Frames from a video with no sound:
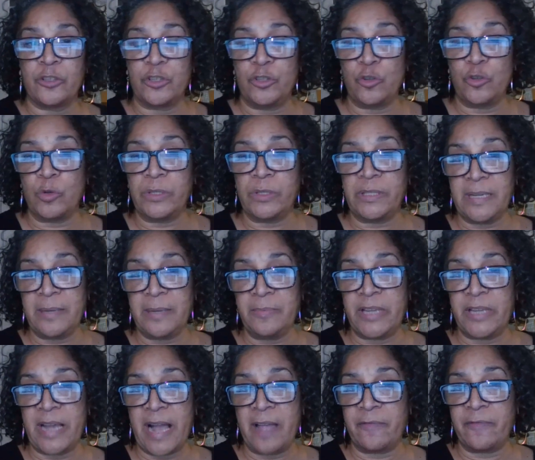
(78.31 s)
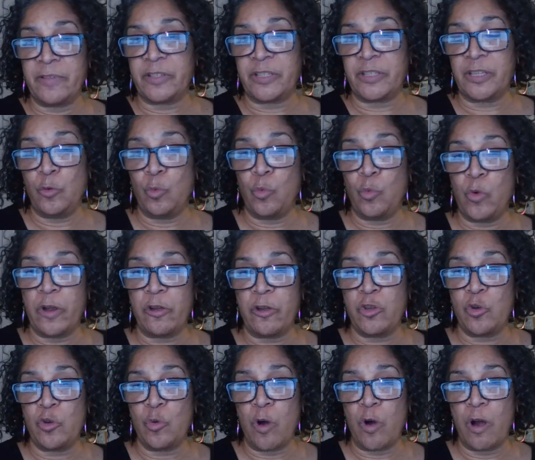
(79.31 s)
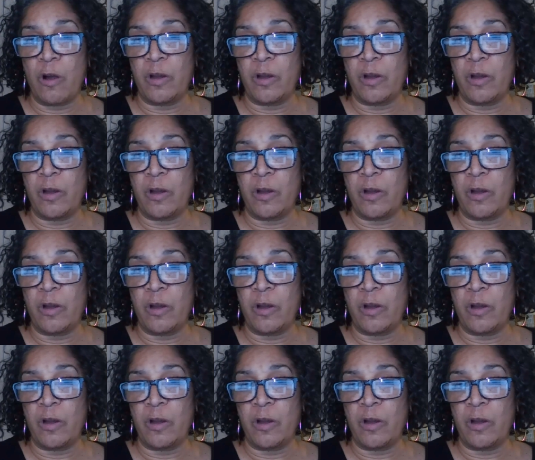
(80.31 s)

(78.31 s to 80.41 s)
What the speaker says: to do a deep dive and see where you